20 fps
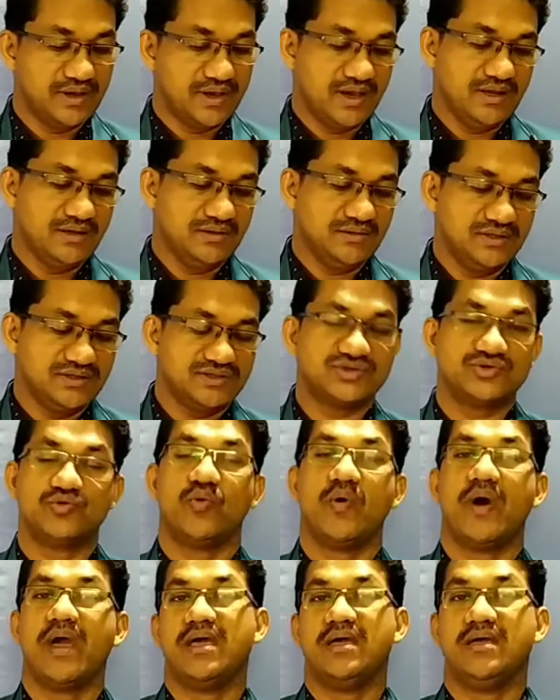In this
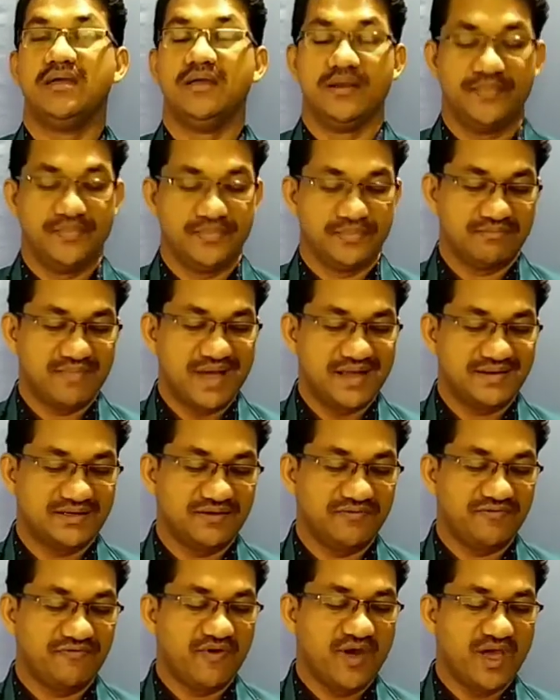way,
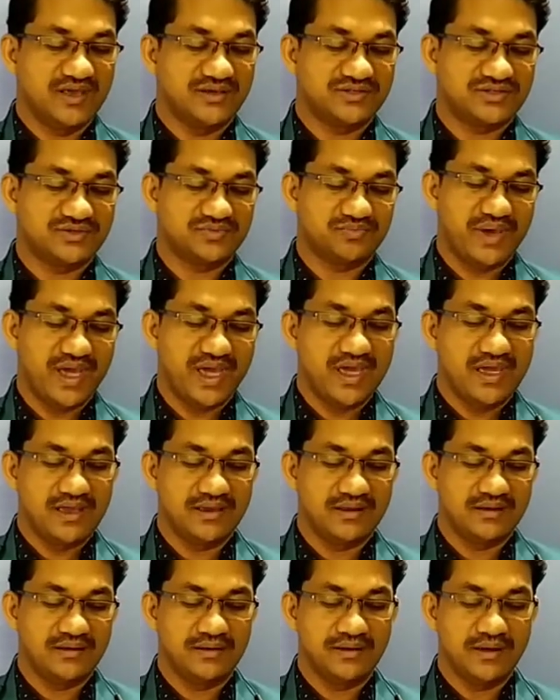Matty Fay's
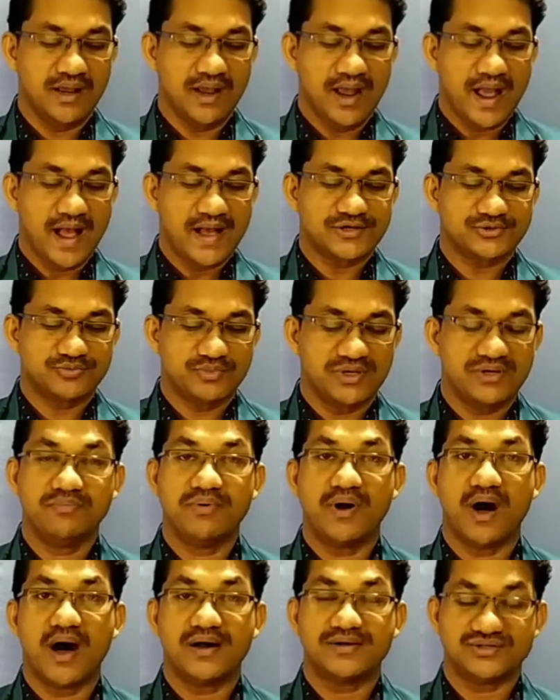pain has been
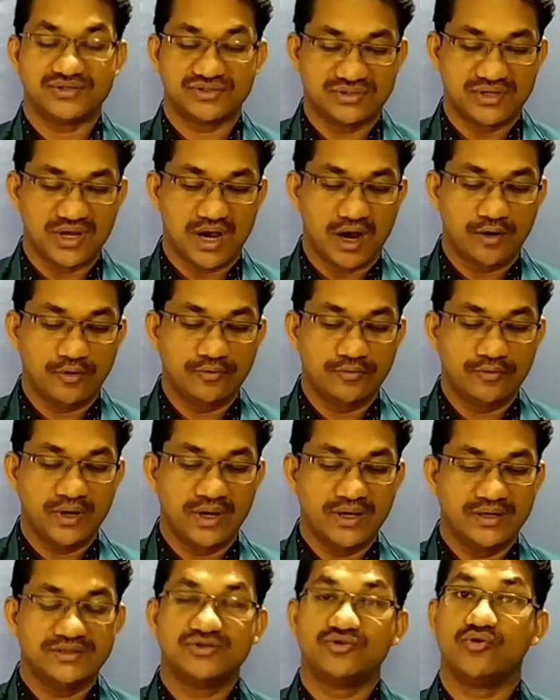passed down
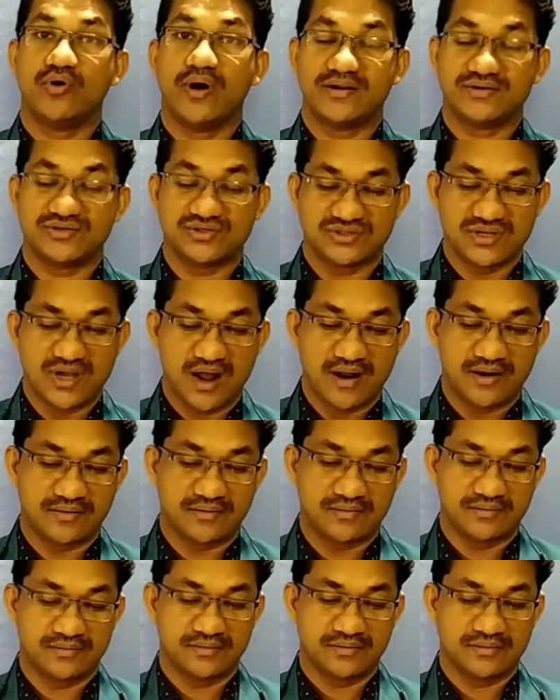to her
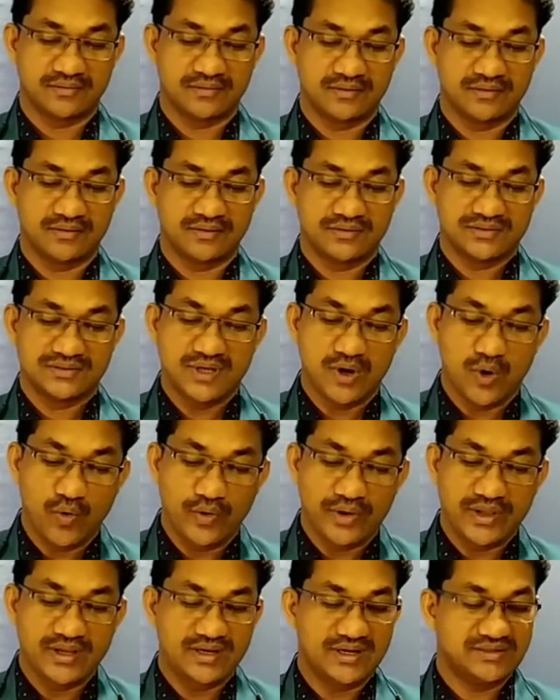son.
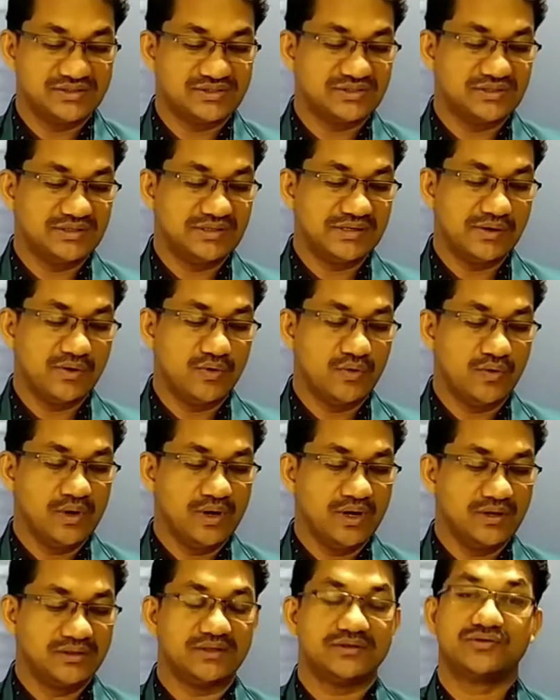Though he doesn't
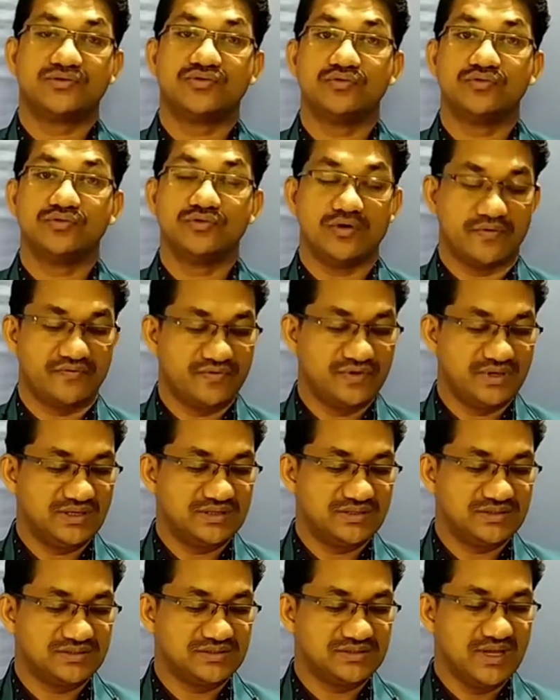know the truth of
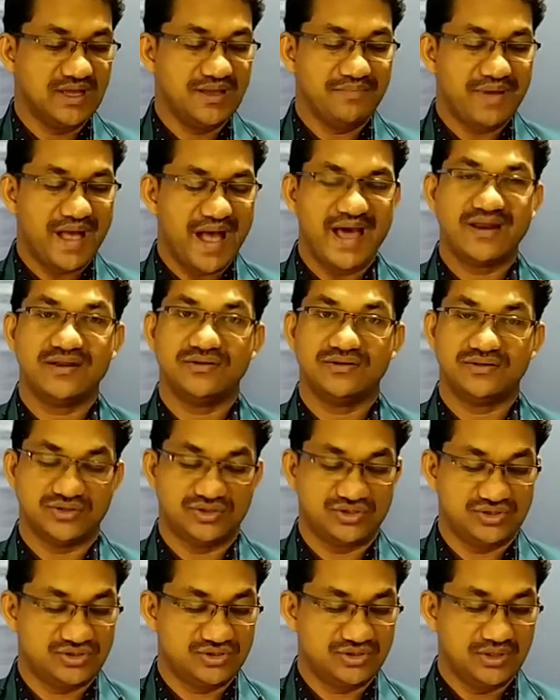his
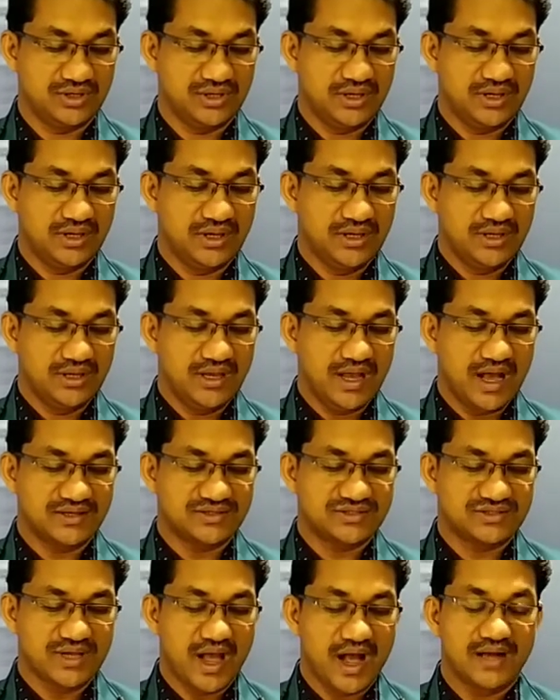parentage, he
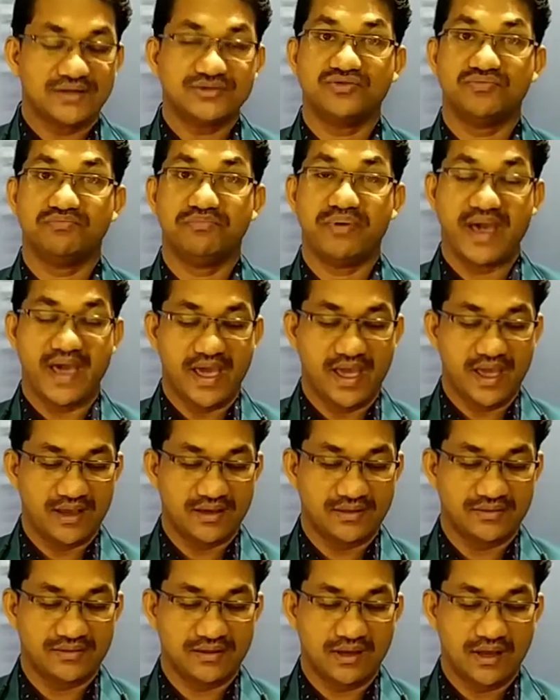has had to
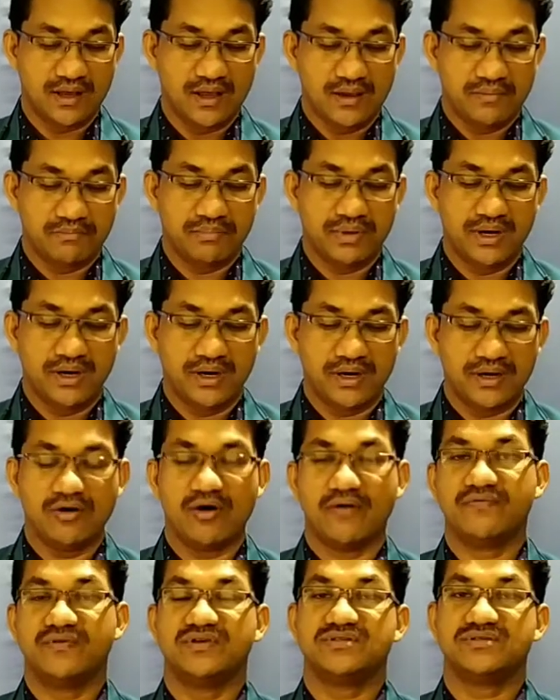bear the burden
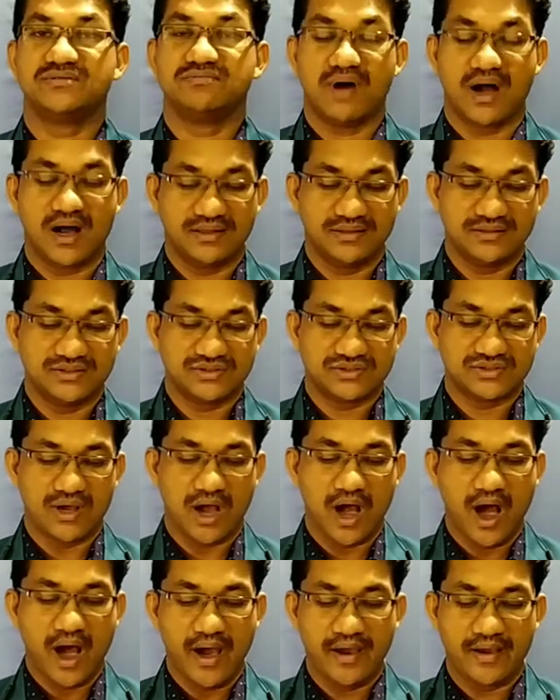of his mother's
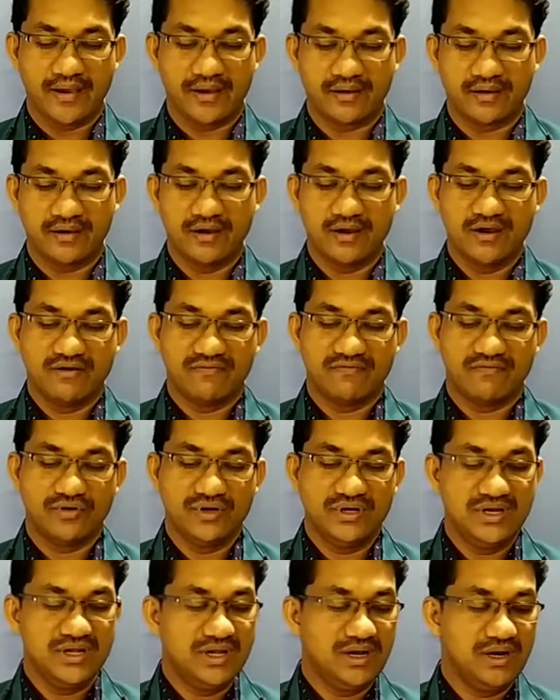ire for
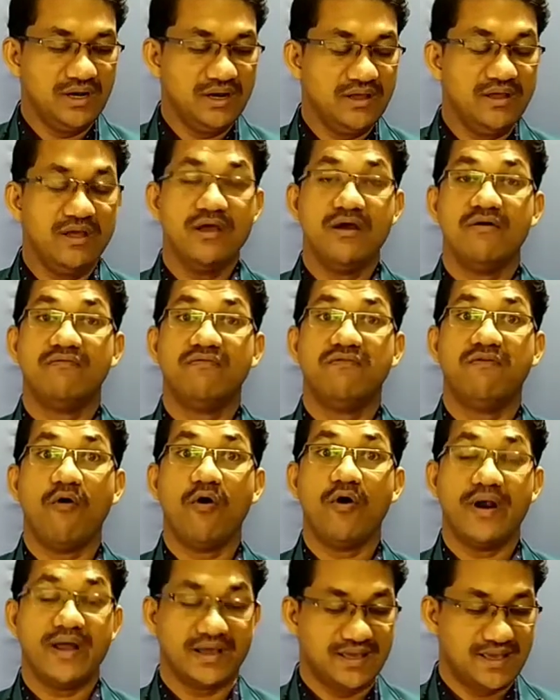nearly
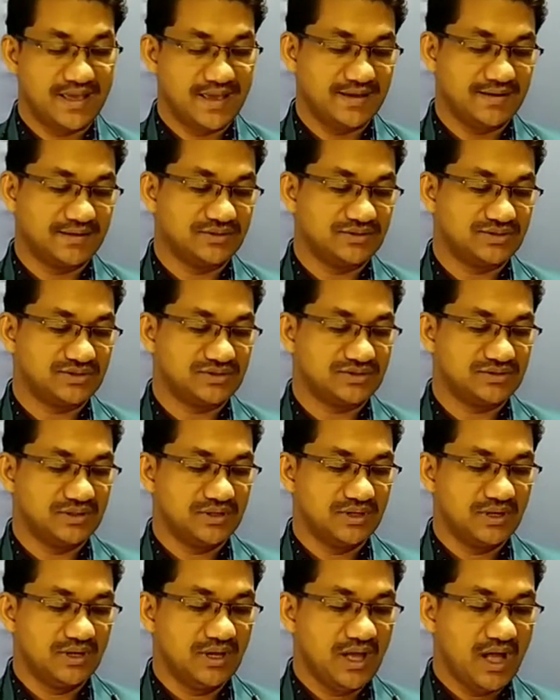4 decades
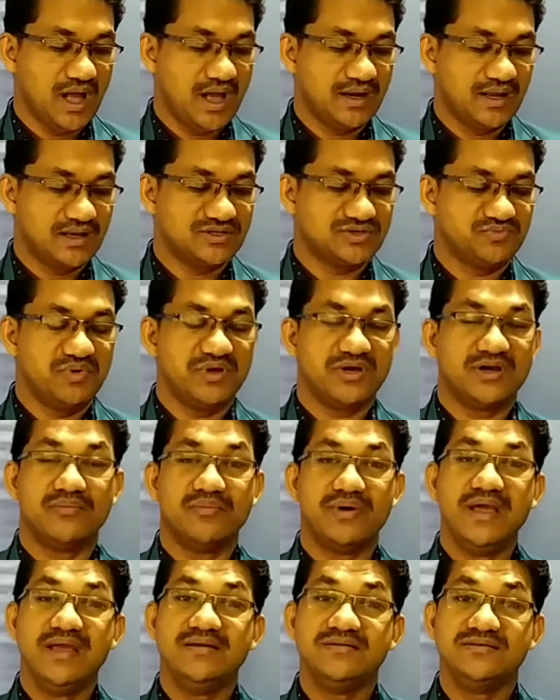and has
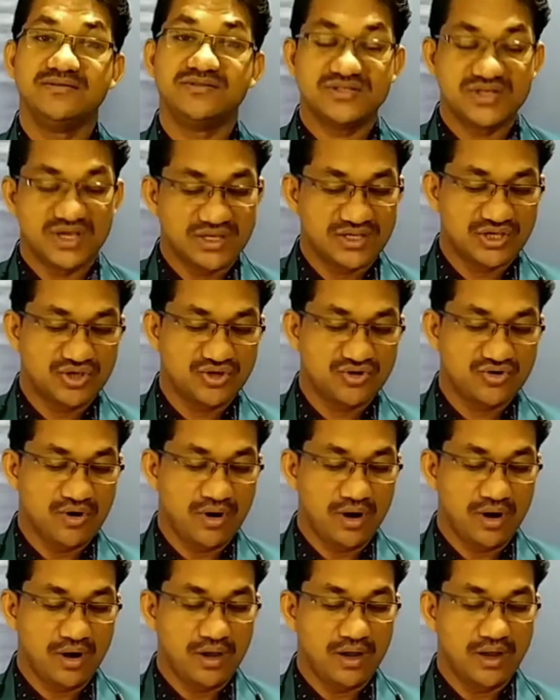become
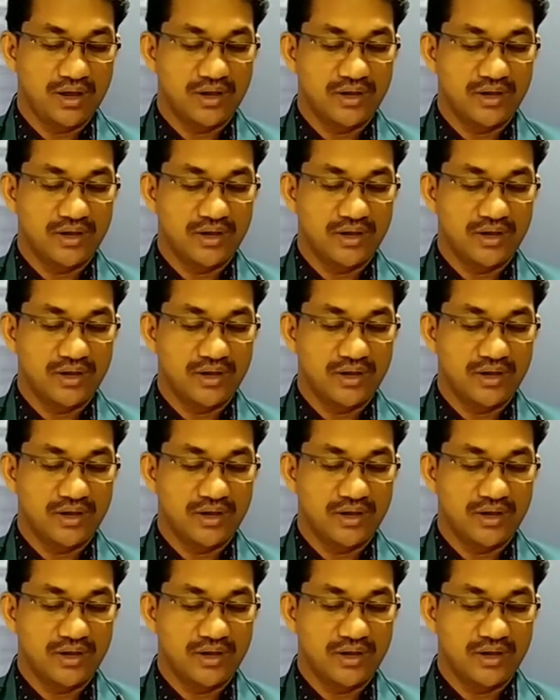insecure,